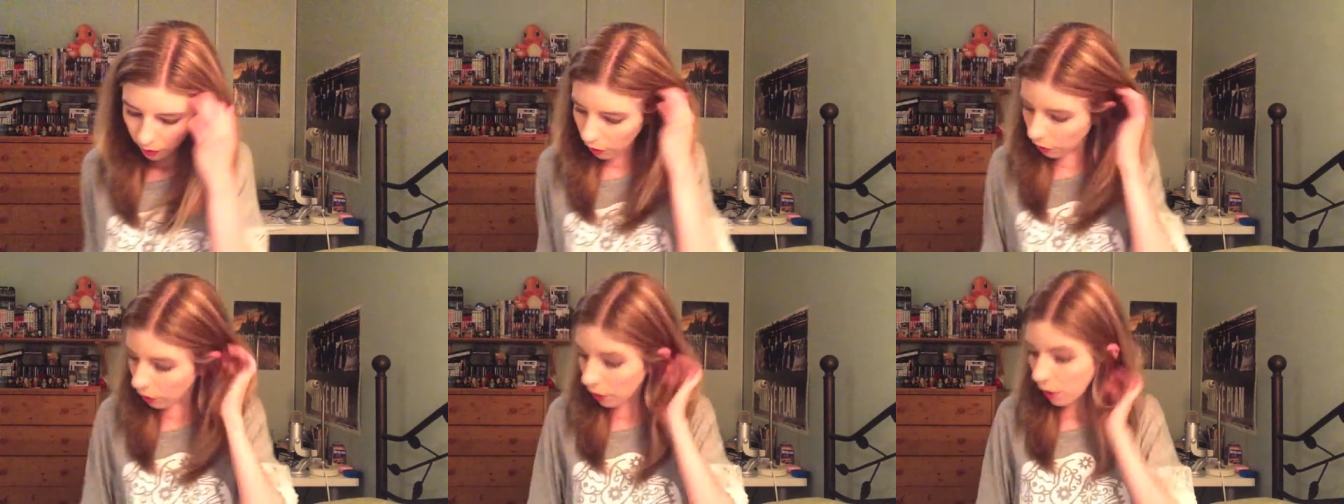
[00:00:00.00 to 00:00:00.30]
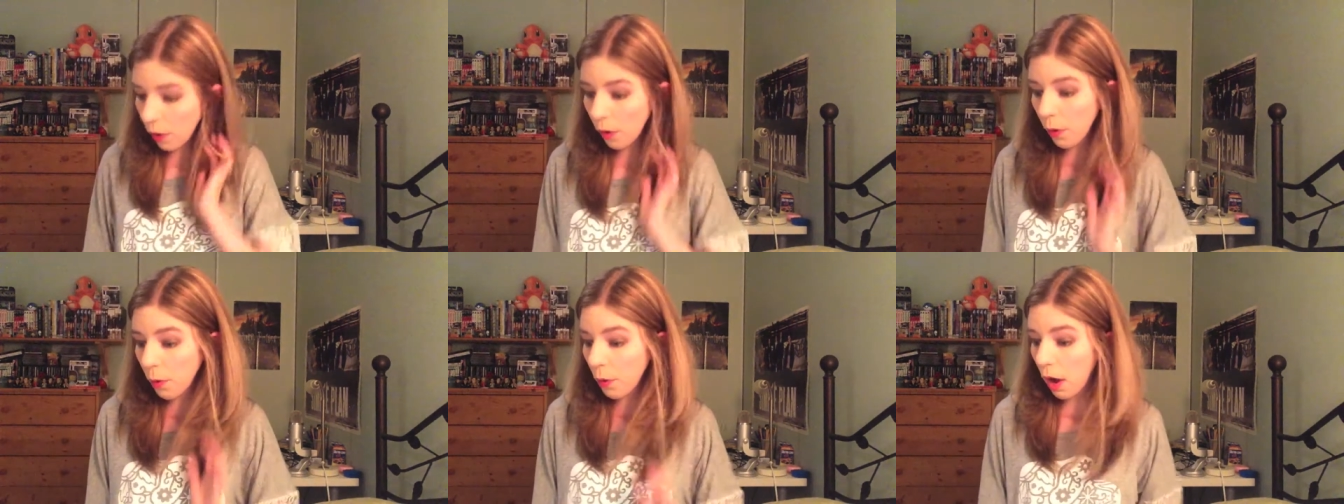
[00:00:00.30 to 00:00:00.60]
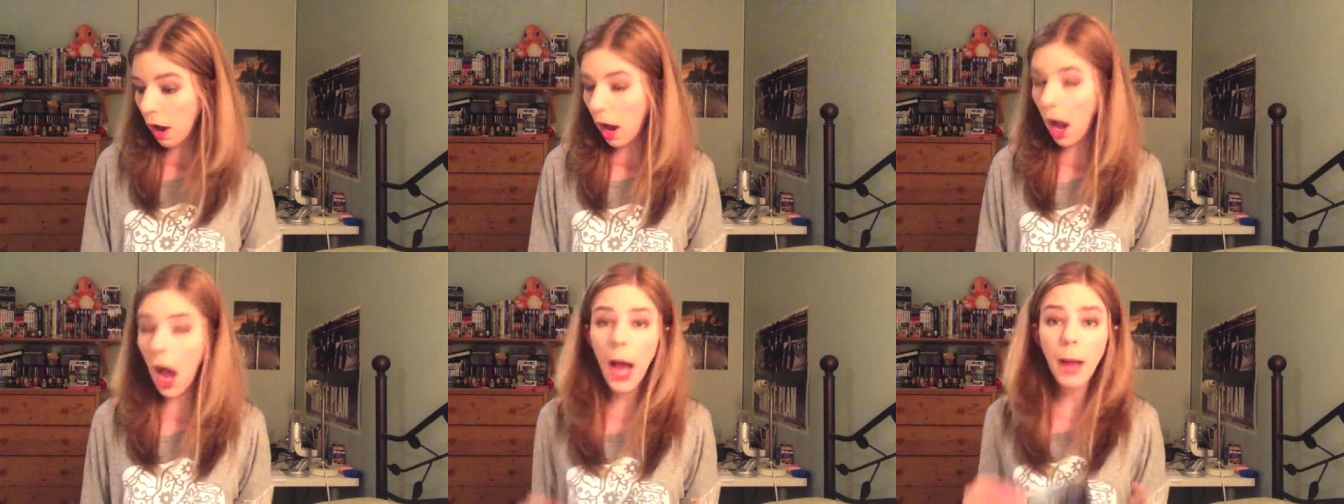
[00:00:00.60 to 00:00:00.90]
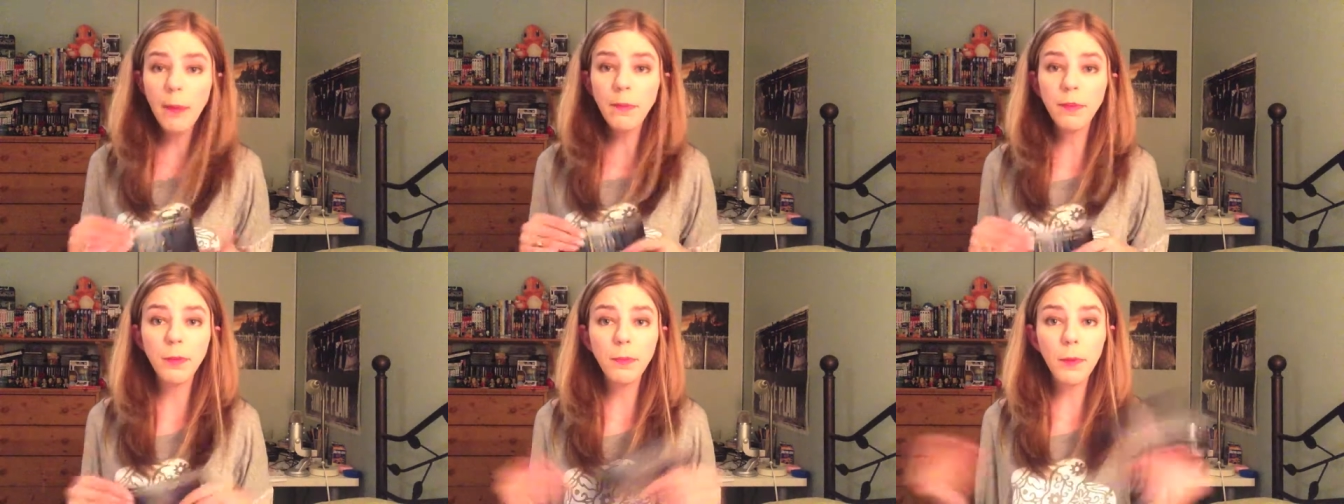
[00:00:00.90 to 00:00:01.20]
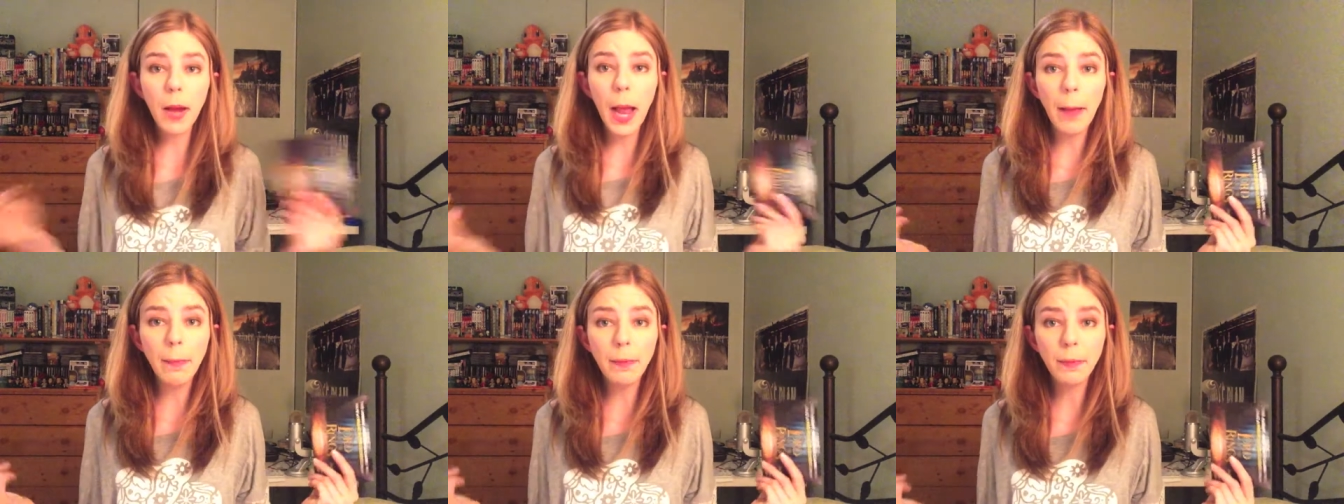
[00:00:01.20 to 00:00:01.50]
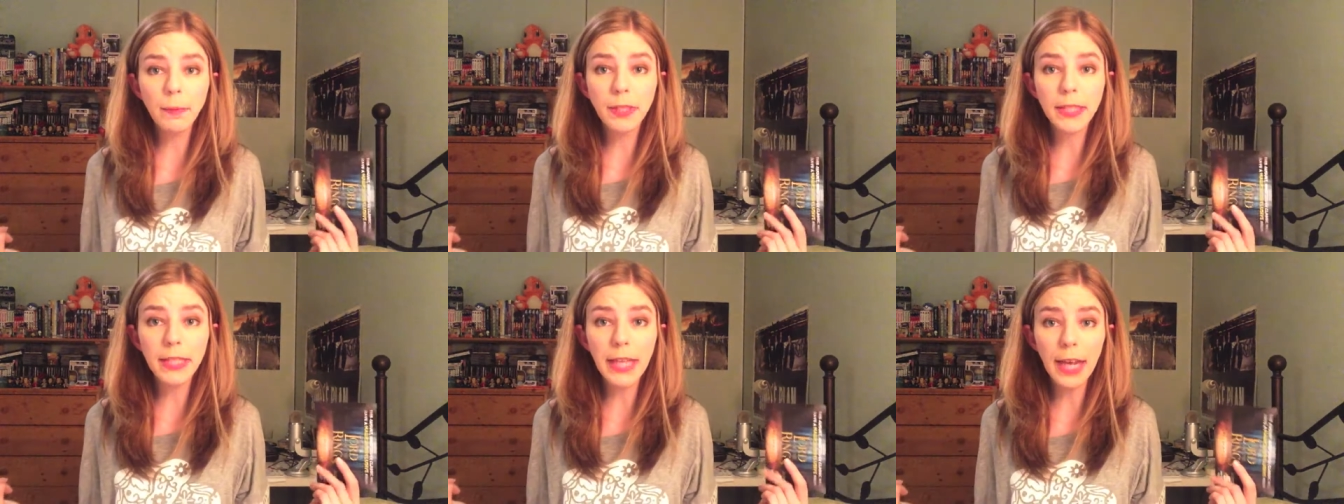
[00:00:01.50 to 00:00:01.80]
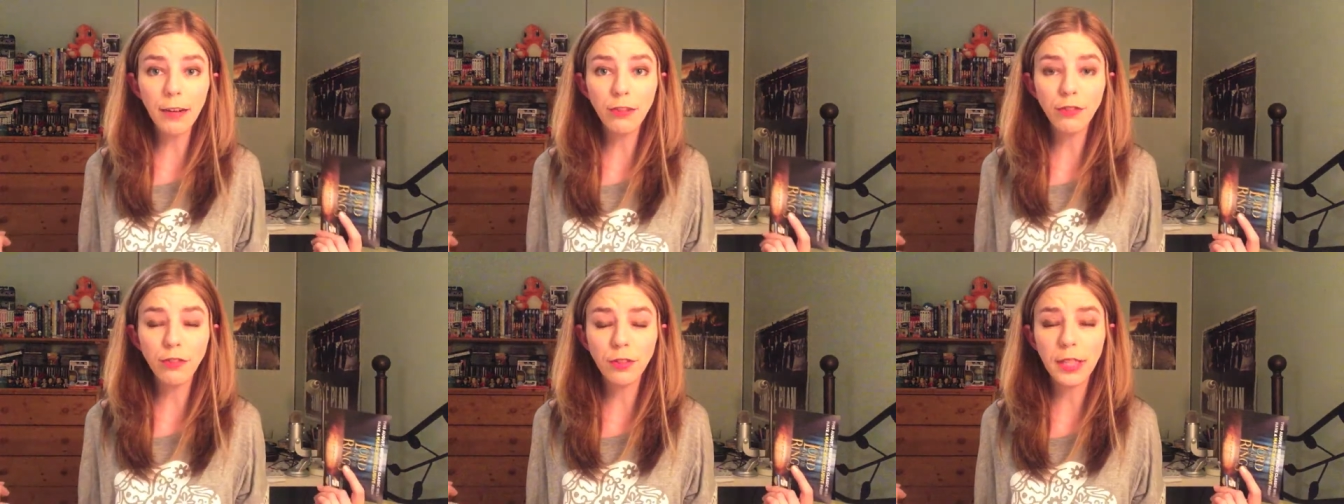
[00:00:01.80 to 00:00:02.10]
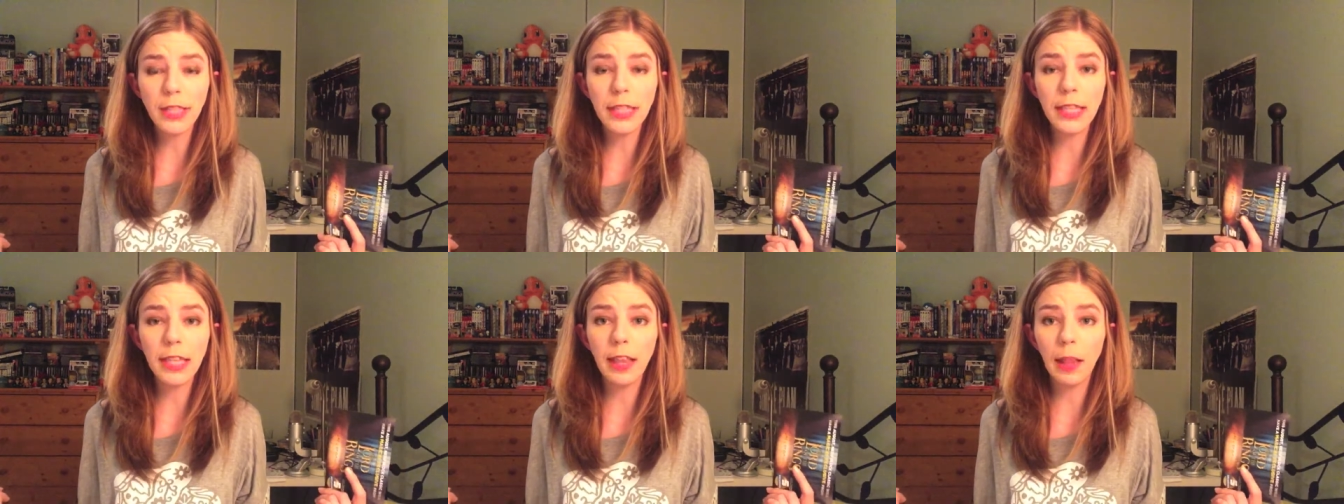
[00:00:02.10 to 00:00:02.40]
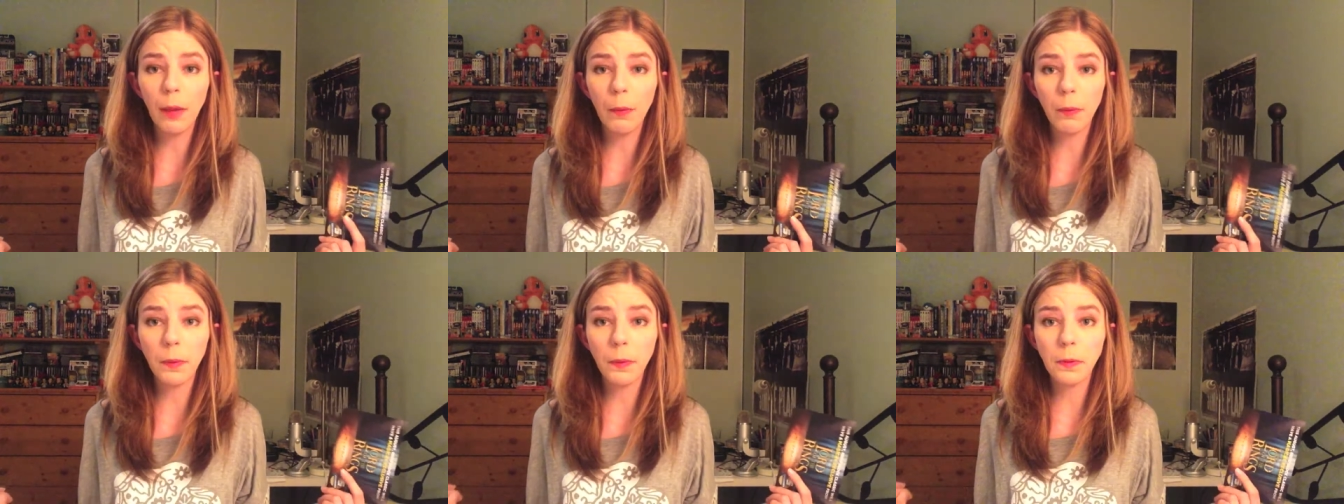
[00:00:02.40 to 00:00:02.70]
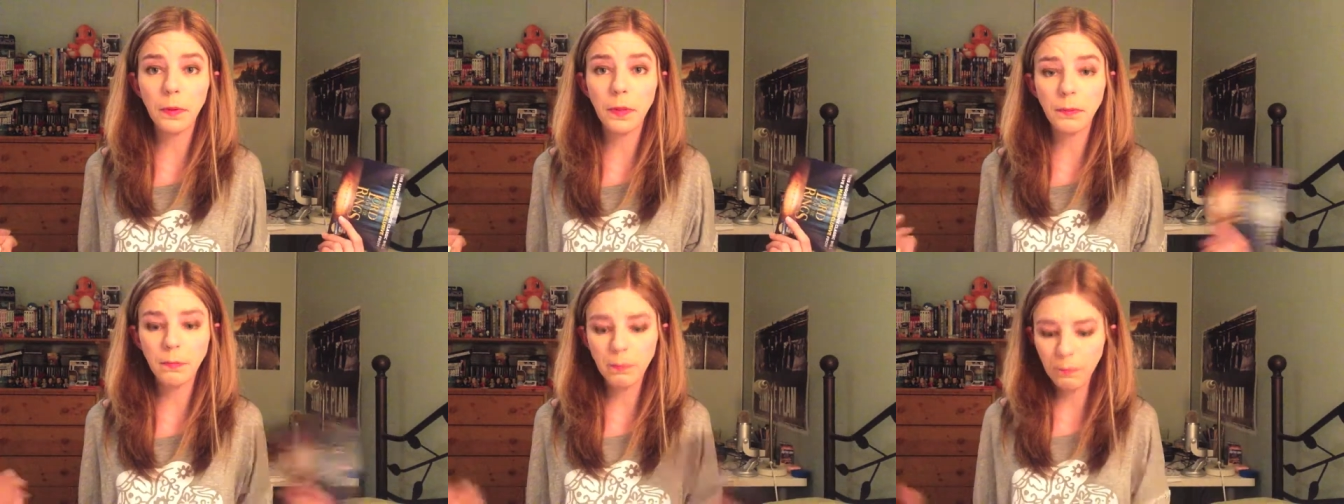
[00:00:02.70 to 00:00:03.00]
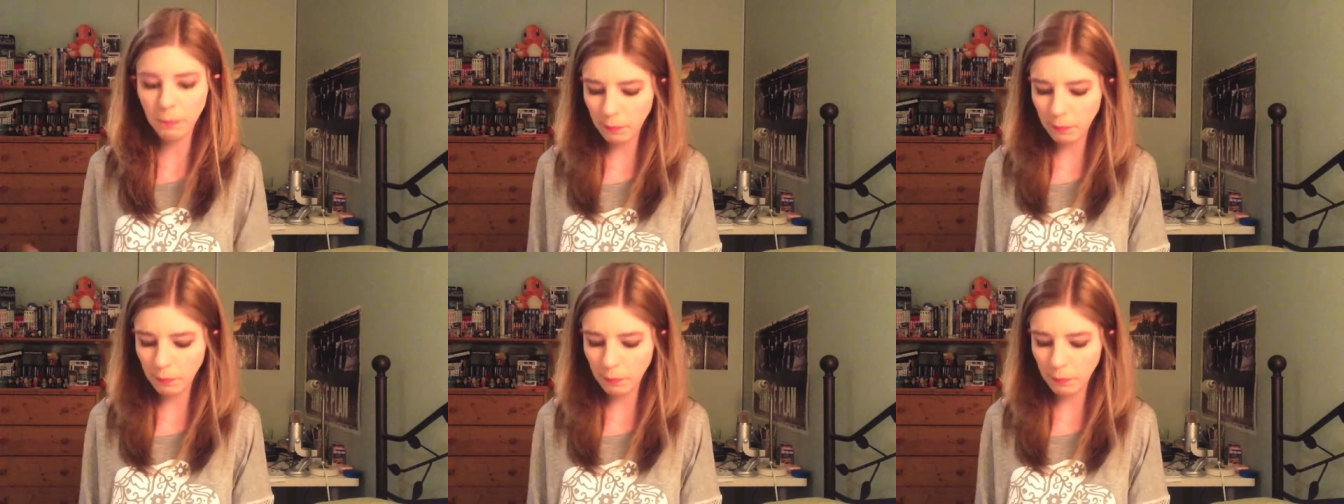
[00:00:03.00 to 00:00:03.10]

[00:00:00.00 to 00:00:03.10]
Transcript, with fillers: So I'm super happy with the extra things that were